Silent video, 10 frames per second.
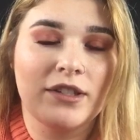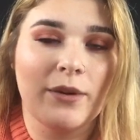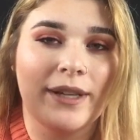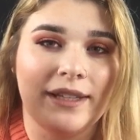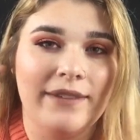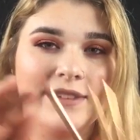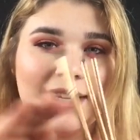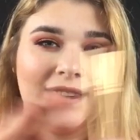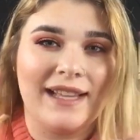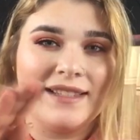so it leaves
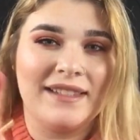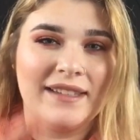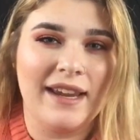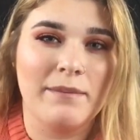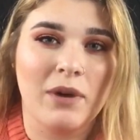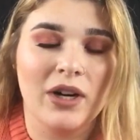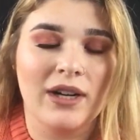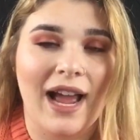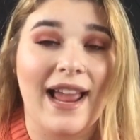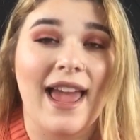like that skid
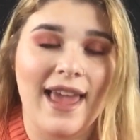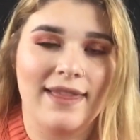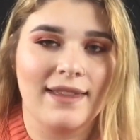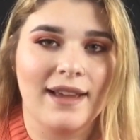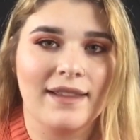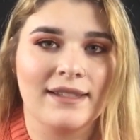mark. I hate that.